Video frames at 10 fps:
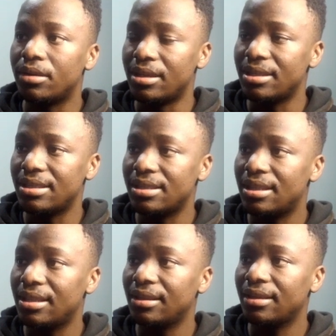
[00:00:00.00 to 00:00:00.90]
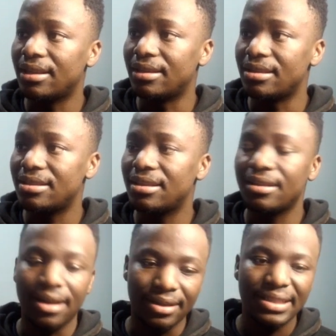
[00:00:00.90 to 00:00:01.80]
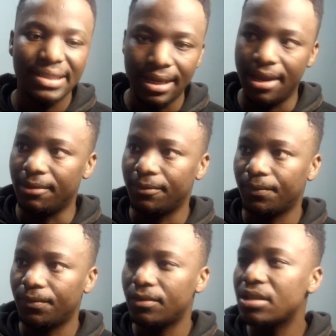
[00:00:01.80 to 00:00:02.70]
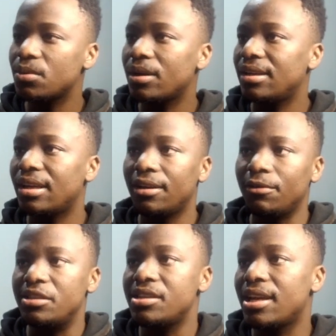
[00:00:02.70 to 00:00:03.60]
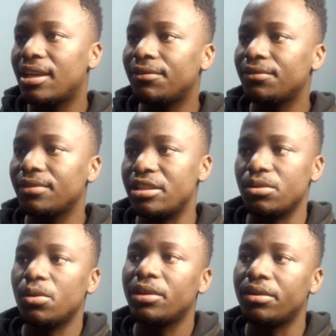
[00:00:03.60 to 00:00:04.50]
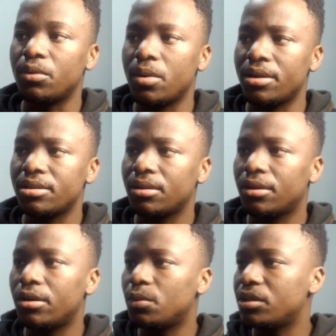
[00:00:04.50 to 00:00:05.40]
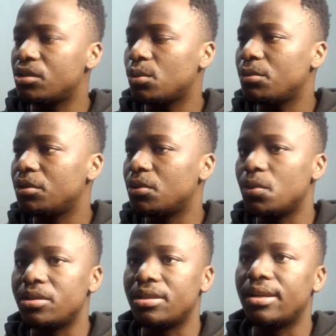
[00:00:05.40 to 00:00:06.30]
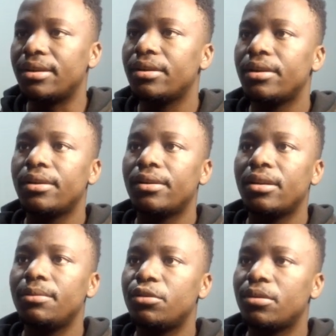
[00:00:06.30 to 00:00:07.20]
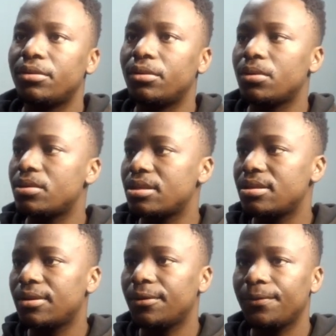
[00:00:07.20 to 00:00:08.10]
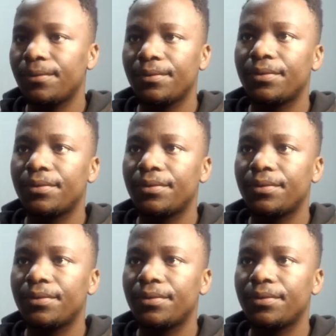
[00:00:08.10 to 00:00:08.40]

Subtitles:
this thing and this thing are the same. That's why here we check if it's login request, on which what we do is that, let me try to close this door.